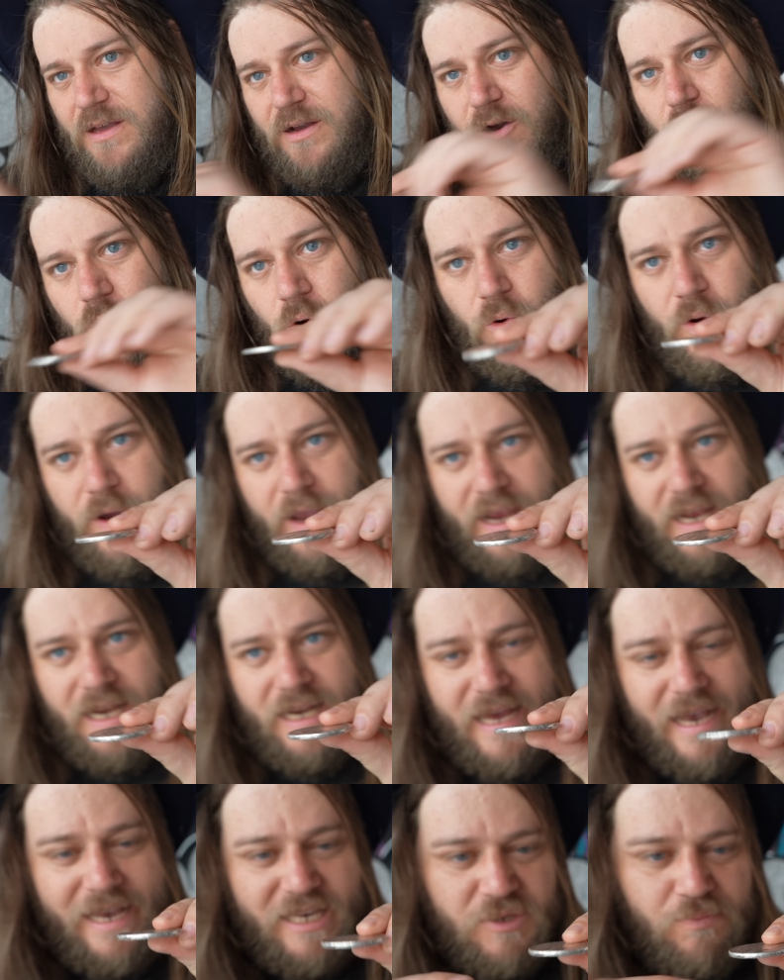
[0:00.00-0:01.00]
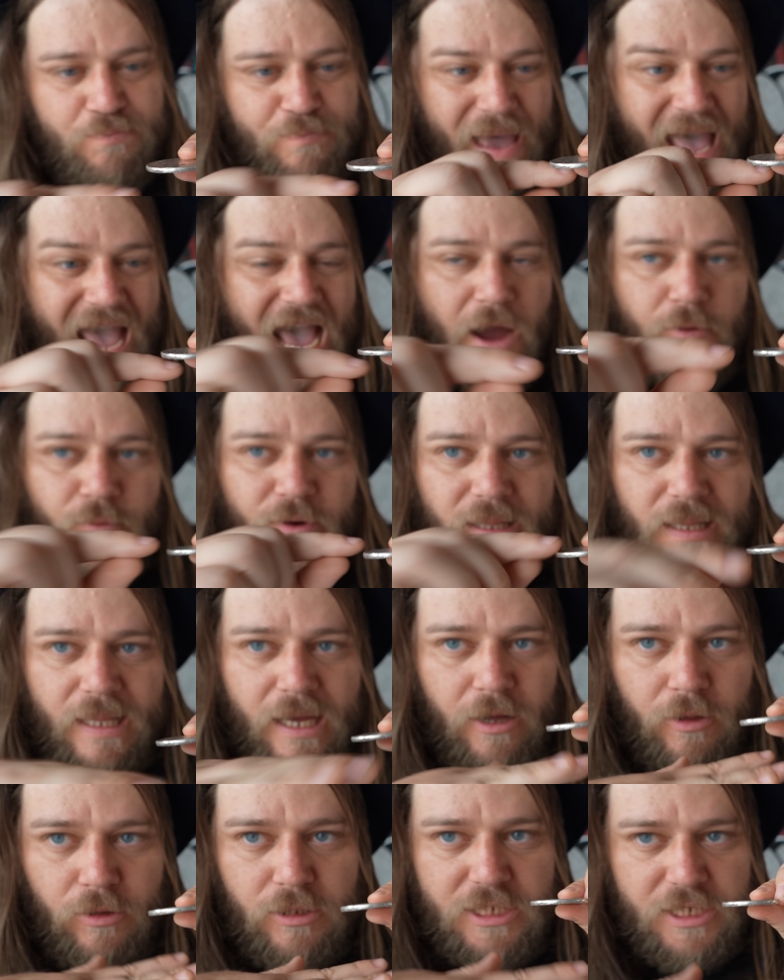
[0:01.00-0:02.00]
coin as
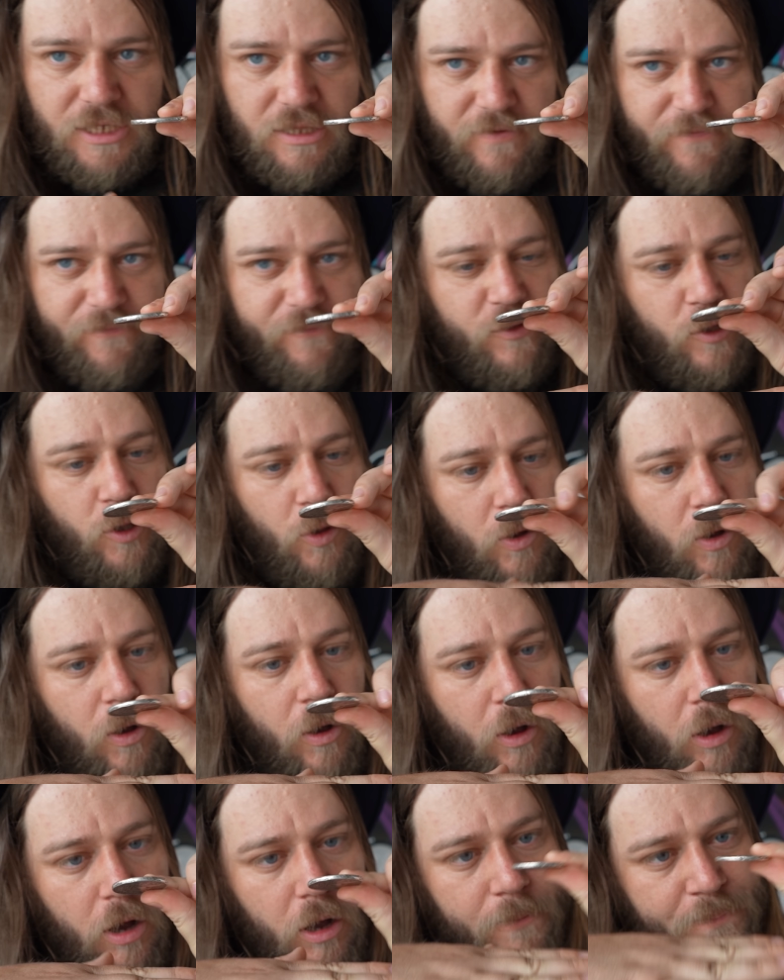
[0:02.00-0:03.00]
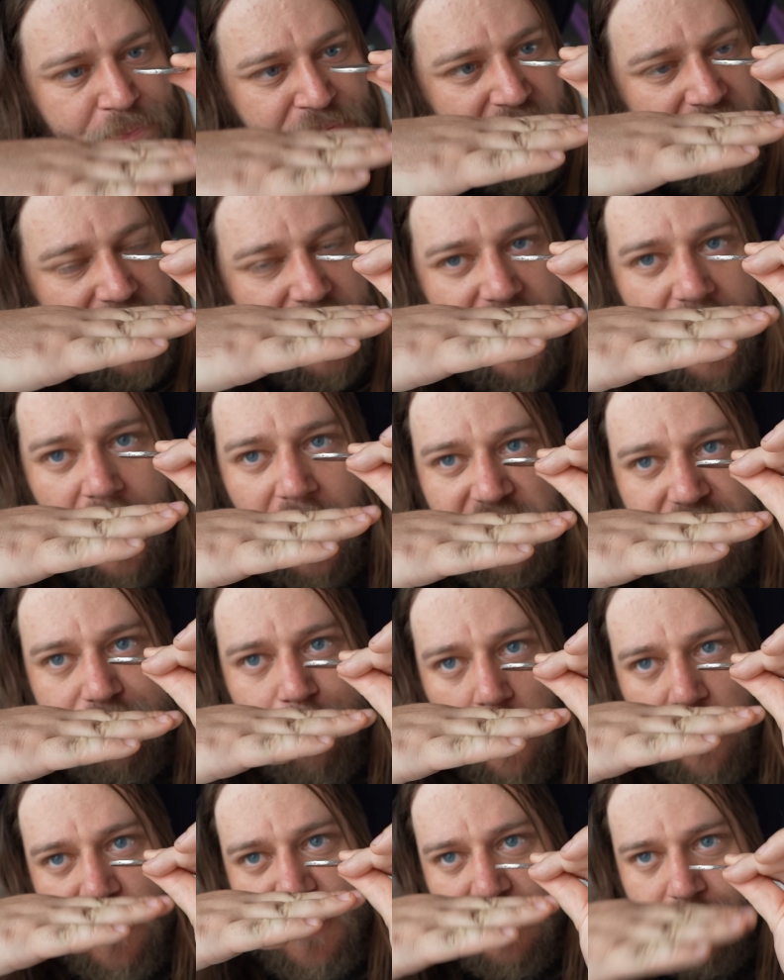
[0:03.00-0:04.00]
parallel to the floor as
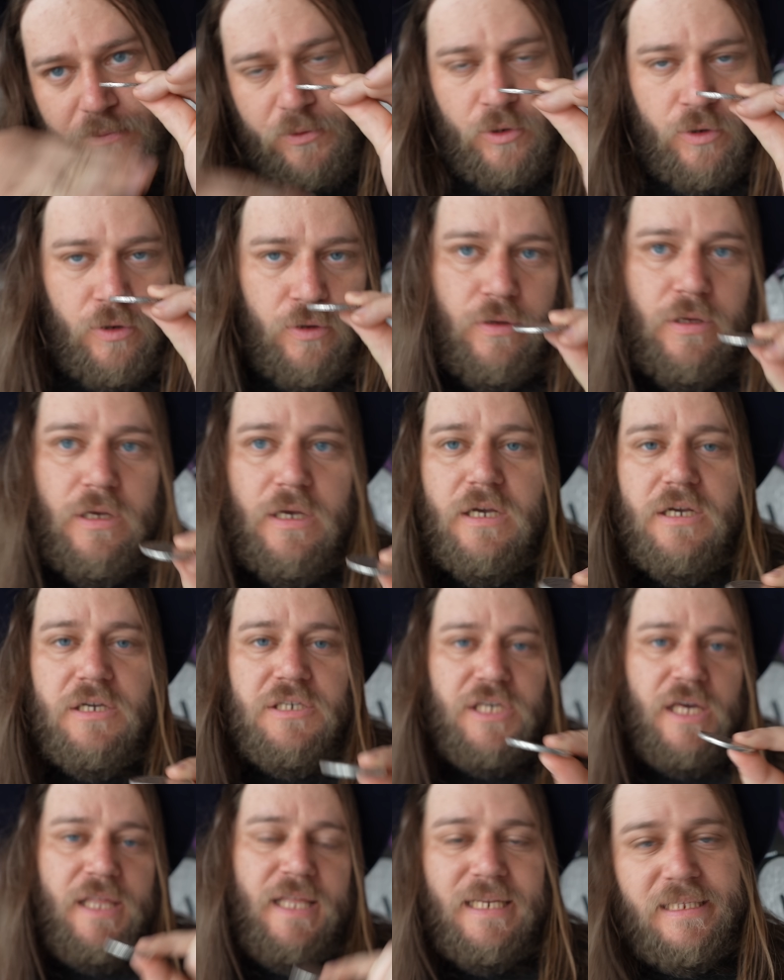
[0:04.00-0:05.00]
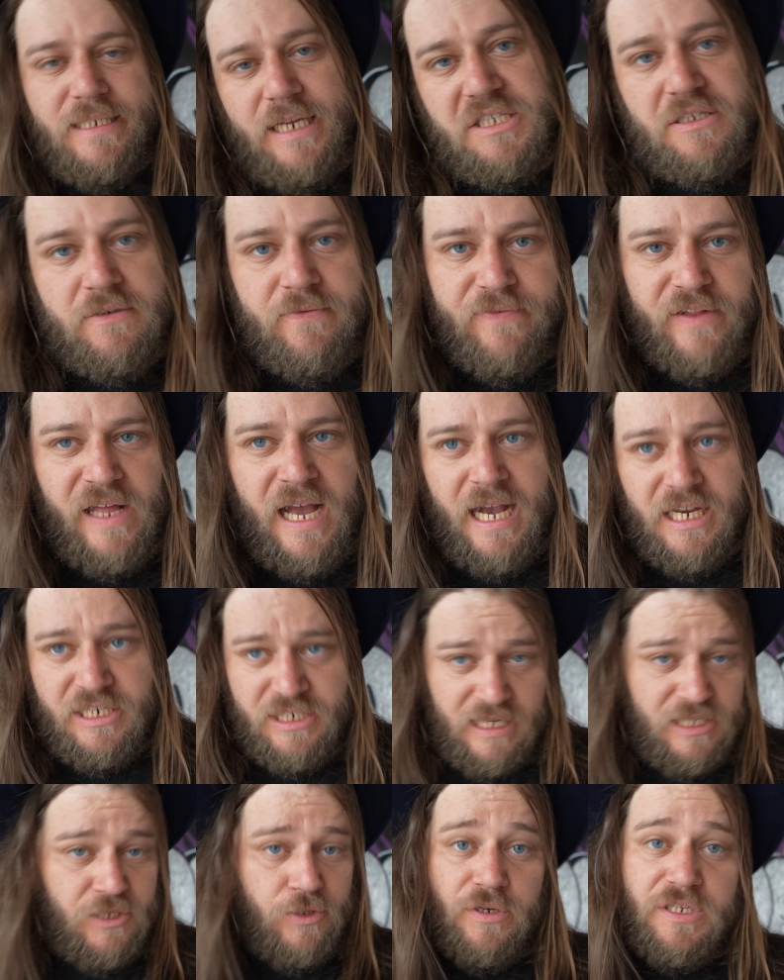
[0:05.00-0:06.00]
possible so that it doesn't flash.
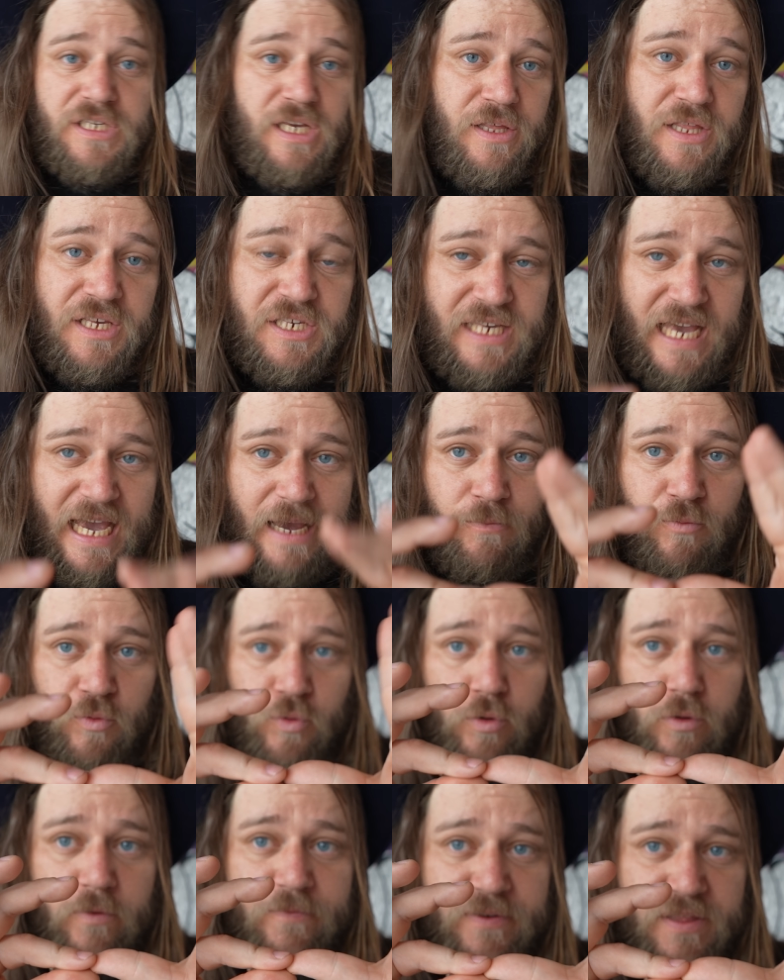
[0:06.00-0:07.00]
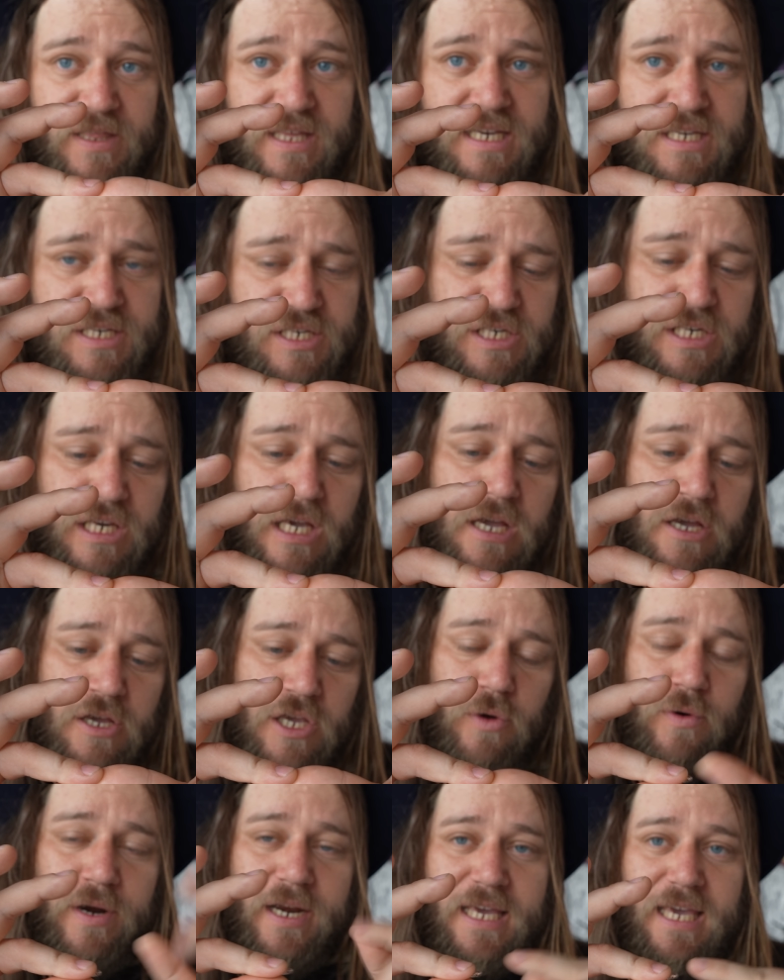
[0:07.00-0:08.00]
That's also the same rule for this.
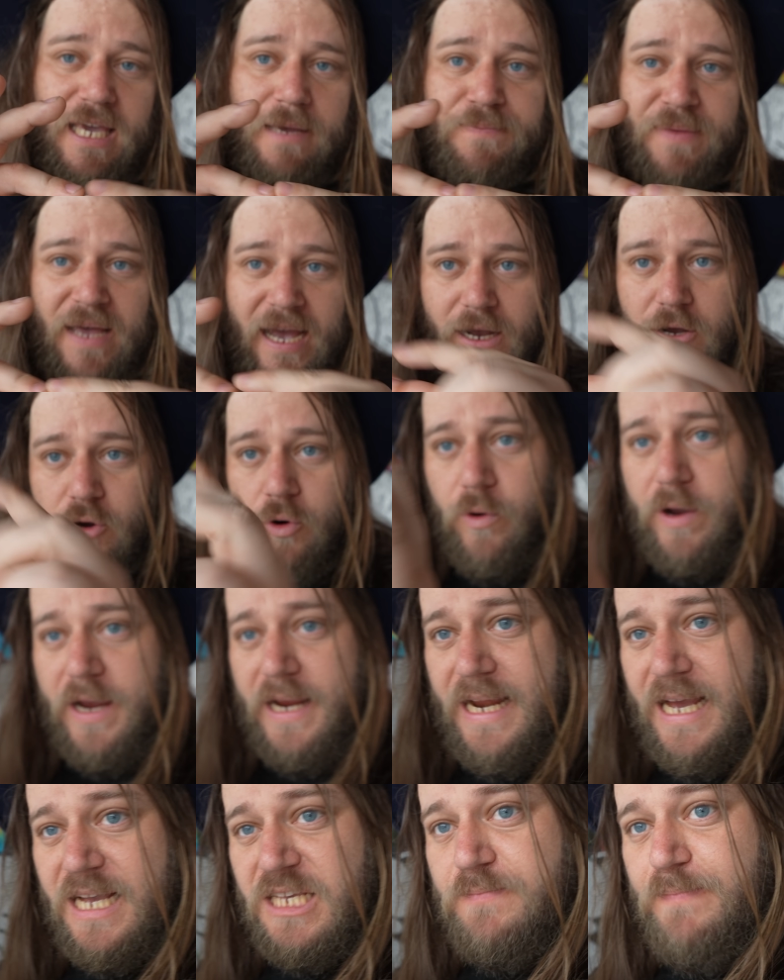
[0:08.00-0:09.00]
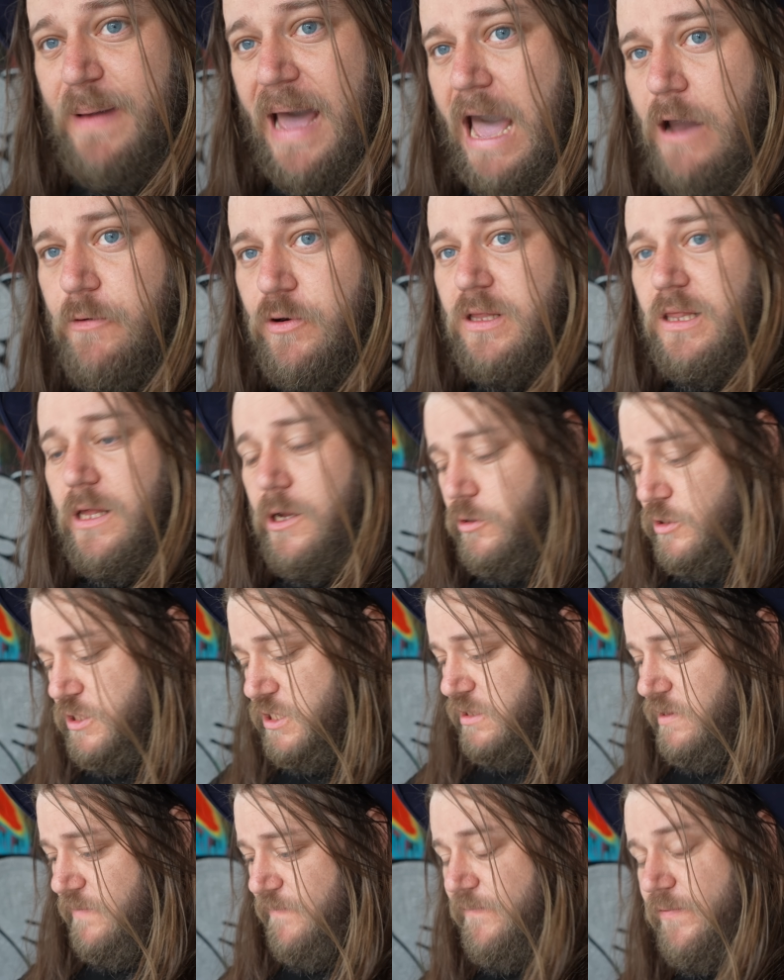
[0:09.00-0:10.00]
You want to keep that coin as parallel
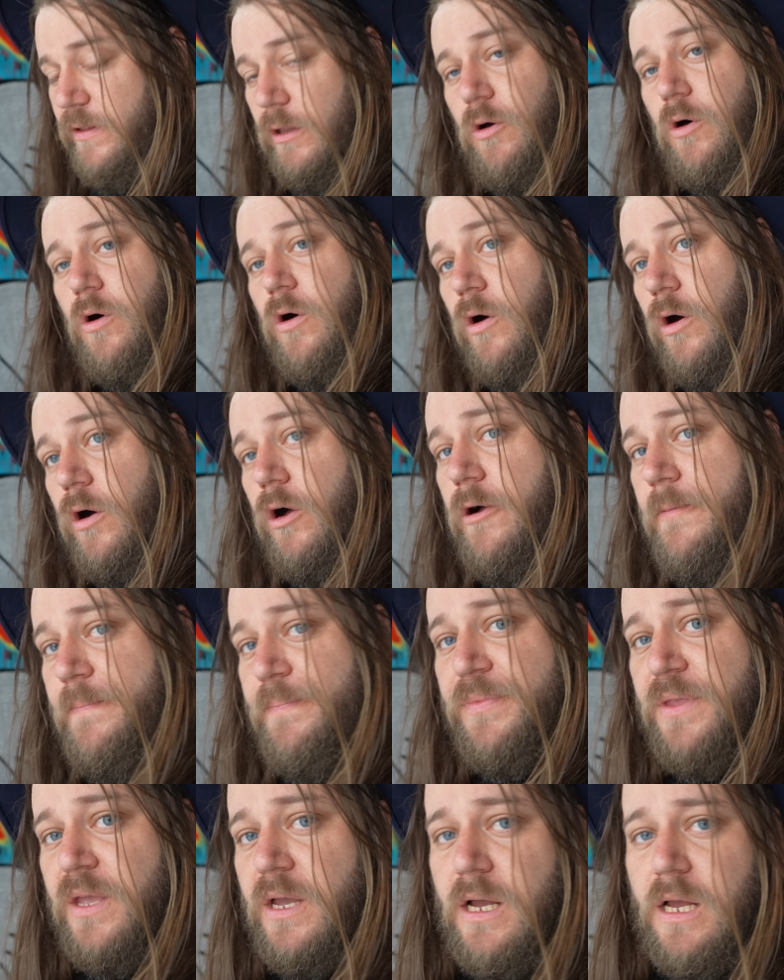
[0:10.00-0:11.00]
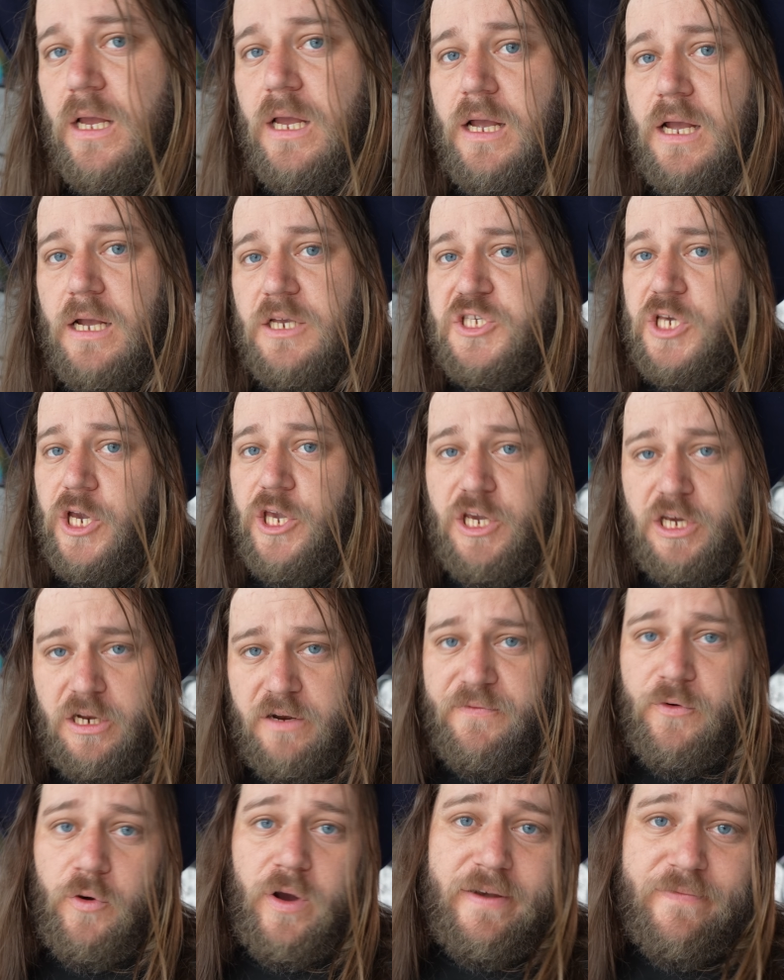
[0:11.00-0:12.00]
to the floor so you can
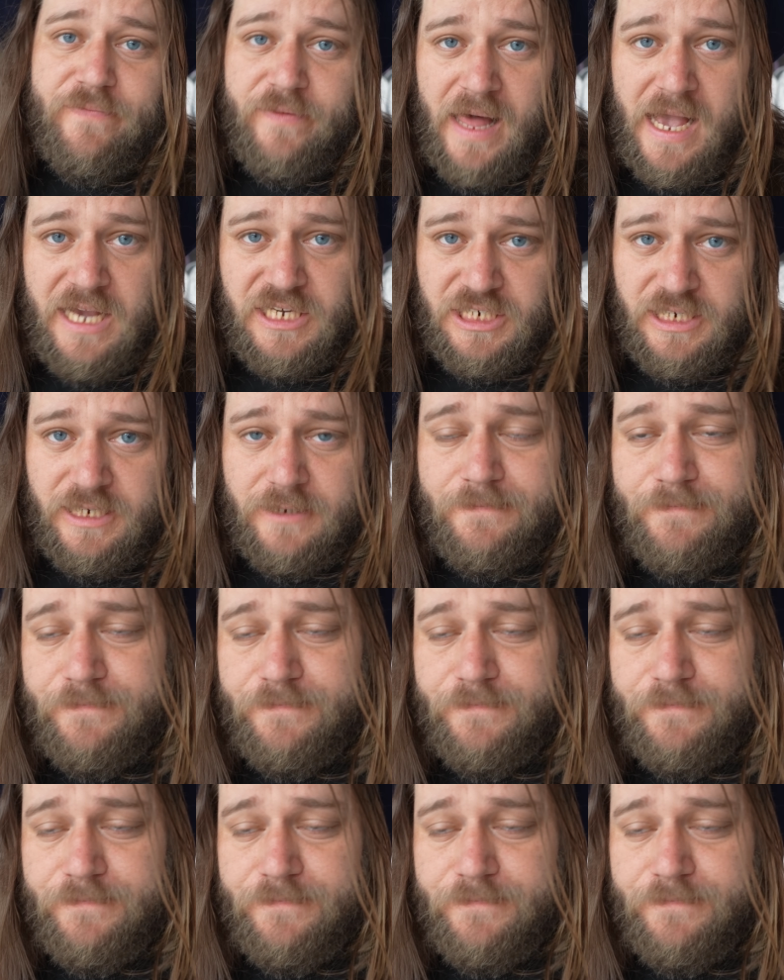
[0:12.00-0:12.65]
avoid flashing.